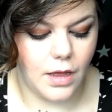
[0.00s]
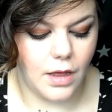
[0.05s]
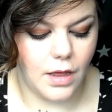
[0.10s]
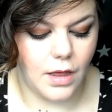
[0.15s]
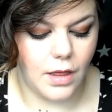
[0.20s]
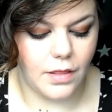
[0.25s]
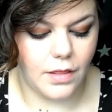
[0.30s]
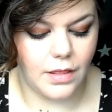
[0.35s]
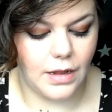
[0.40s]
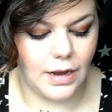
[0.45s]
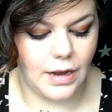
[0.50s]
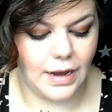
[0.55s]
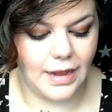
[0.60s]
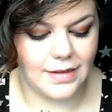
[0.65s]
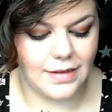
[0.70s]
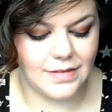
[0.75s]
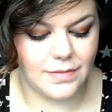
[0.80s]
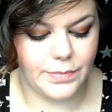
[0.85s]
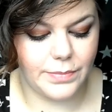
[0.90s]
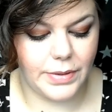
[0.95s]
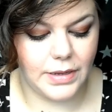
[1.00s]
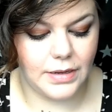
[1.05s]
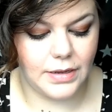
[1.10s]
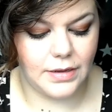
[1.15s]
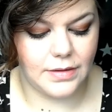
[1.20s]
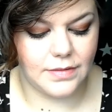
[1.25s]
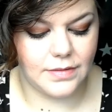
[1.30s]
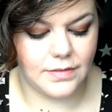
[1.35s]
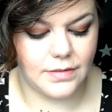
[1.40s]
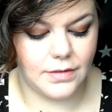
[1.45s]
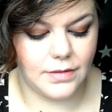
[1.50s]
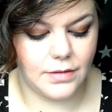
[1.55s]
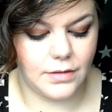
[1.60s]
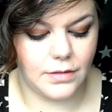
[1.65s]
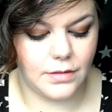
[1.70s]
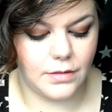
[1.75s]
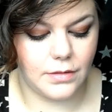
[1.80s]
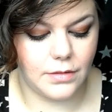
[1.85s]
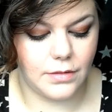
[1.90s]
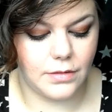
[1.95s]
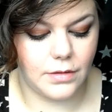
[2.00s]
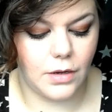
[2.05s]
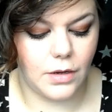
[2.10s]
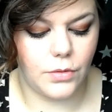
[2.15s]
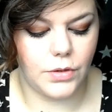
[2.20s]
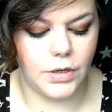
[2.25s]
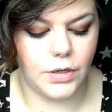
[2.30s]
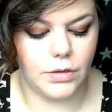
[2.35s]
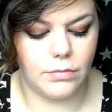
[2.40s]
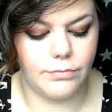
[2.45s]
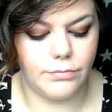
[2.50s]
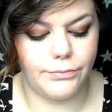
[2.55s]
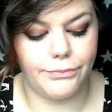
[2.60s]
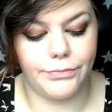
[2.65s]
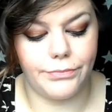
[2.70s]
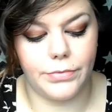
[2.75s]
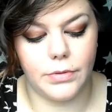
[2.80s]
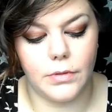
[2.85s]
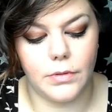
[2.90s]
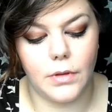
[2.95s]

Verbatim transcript: Uh, the last person... oh no.